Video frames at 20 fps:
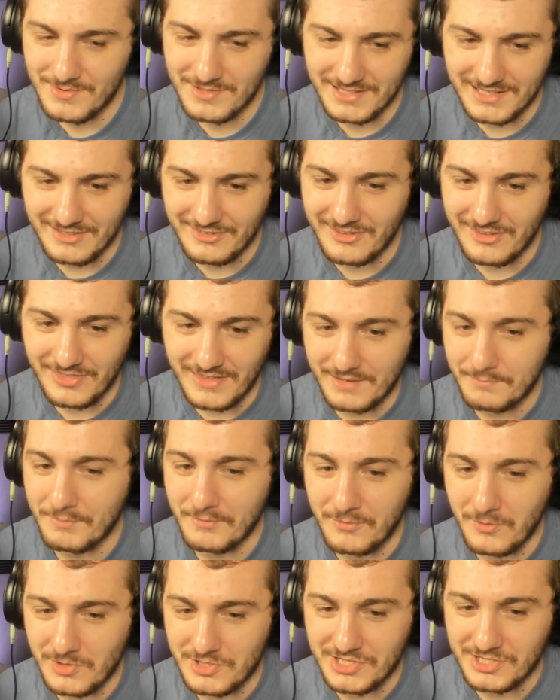she really needs to
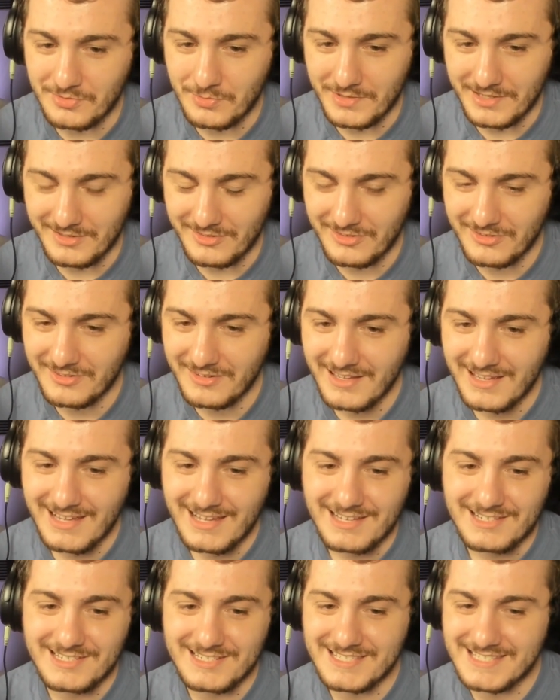think before she tweets.
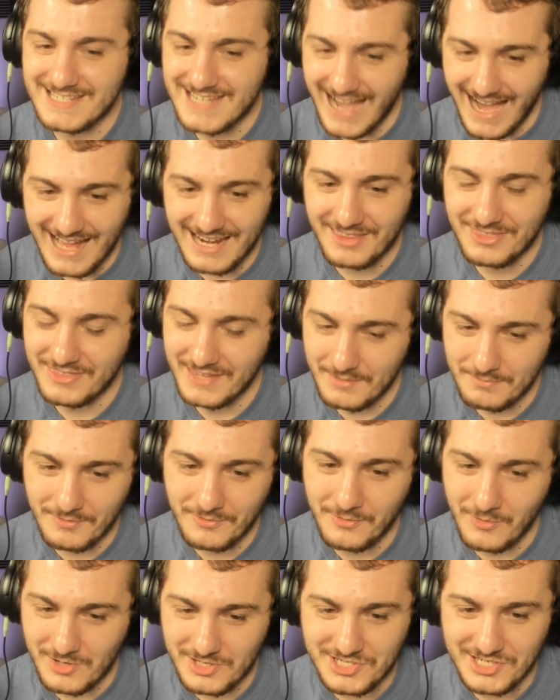She's got to
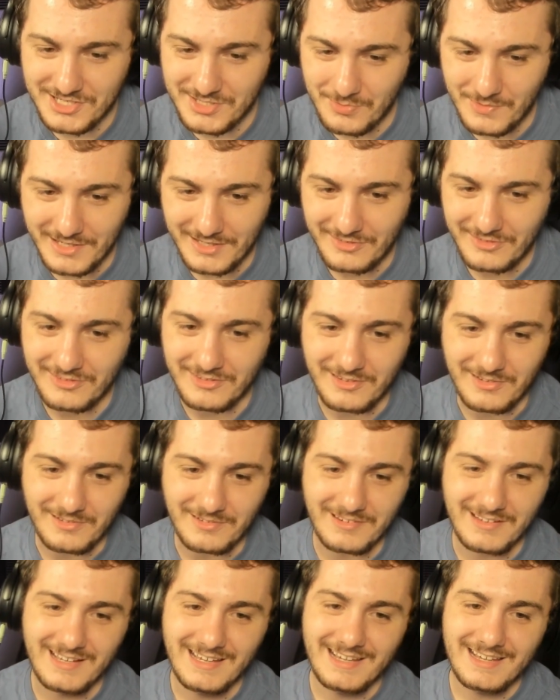think before she tweets,
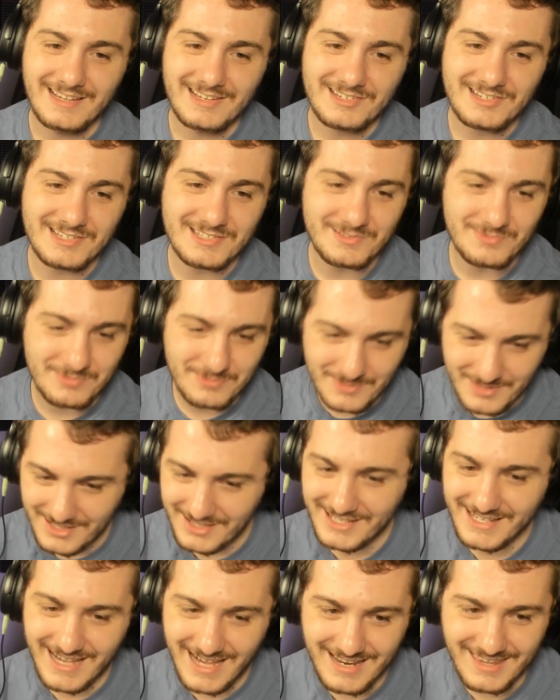dude. She's
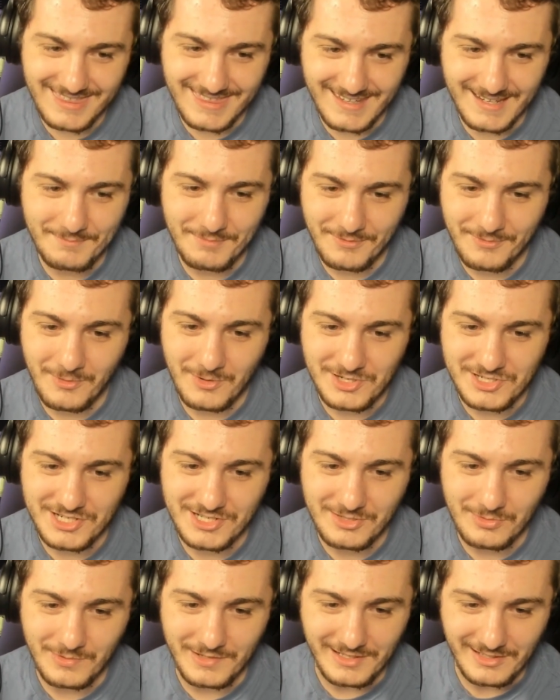really got to think
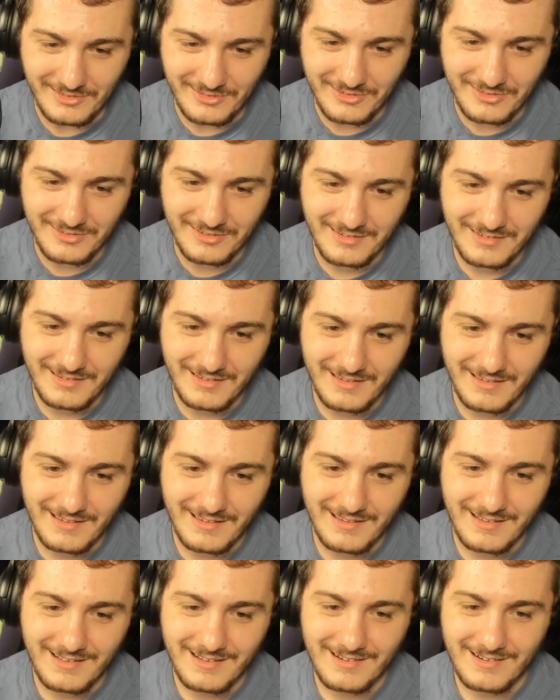before she tweets.
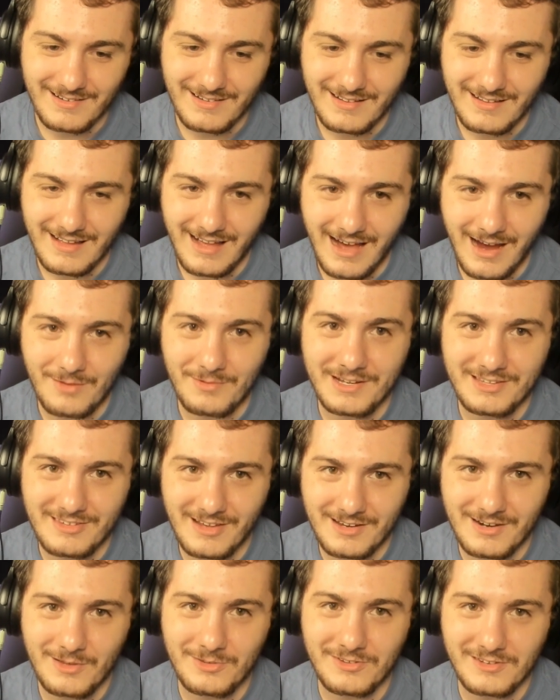I'll
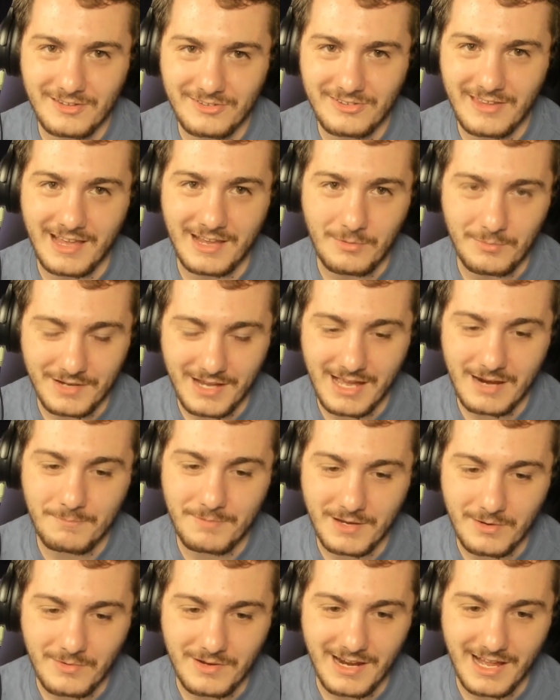read Donos in a second. We
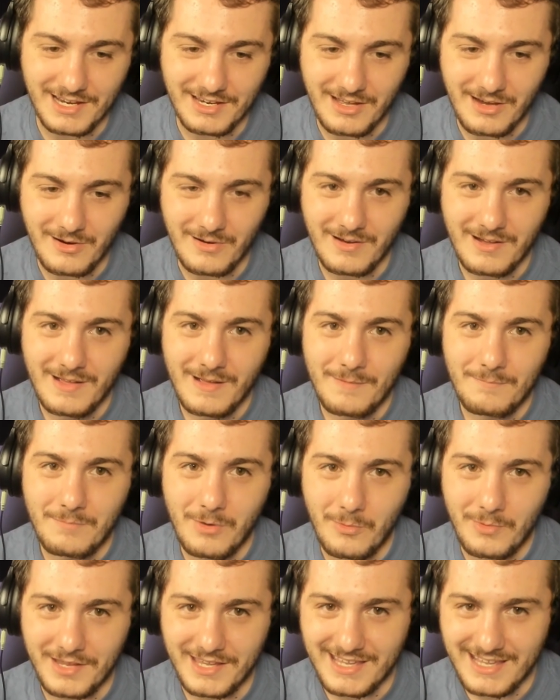got a big one, I know.
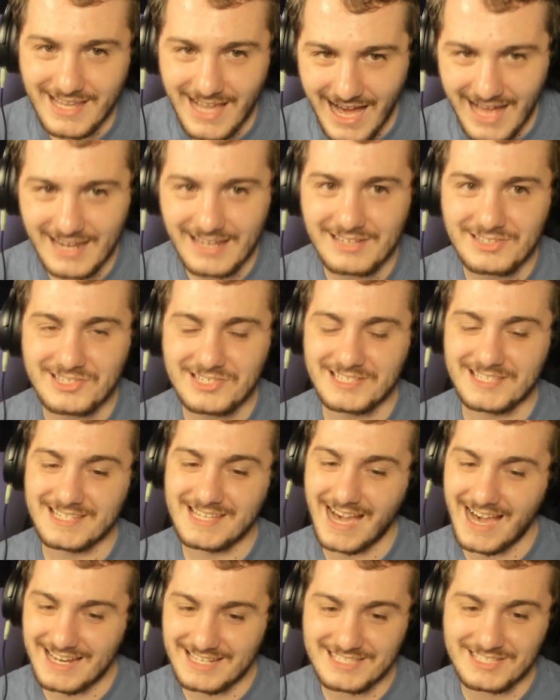But
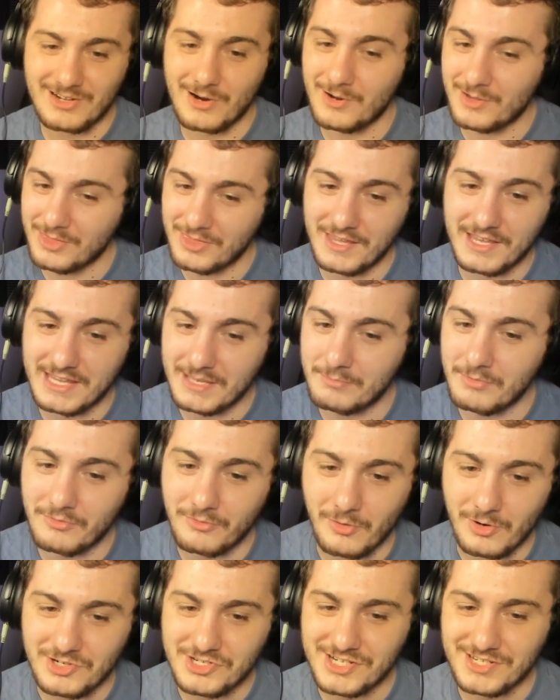she's got to start
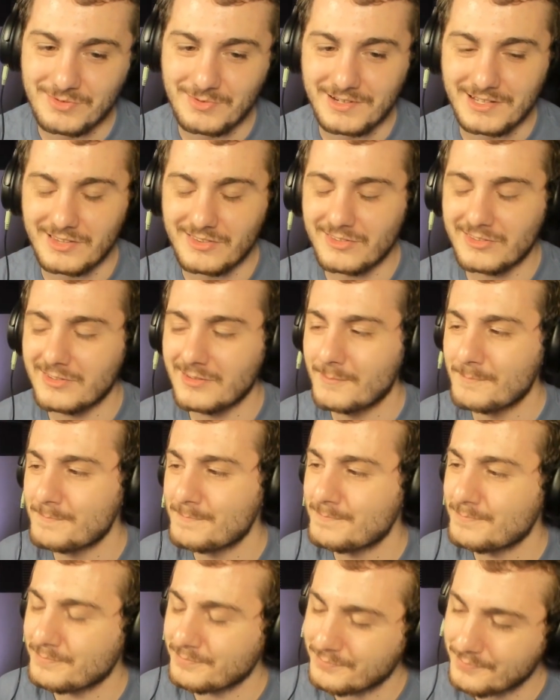thinking before she tweets.
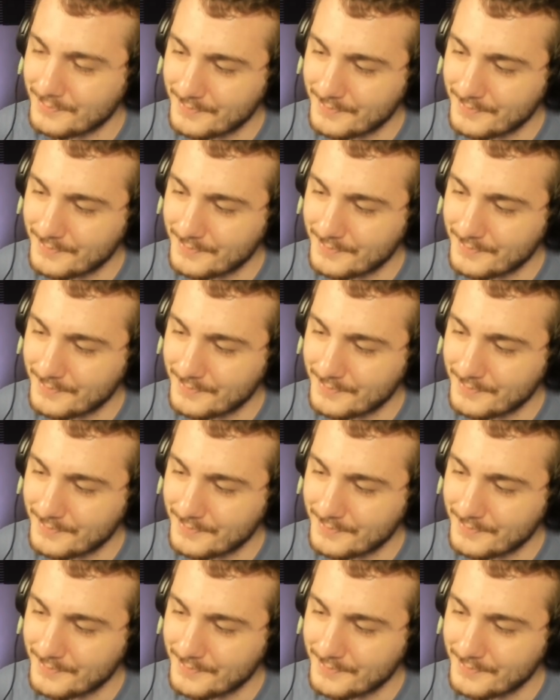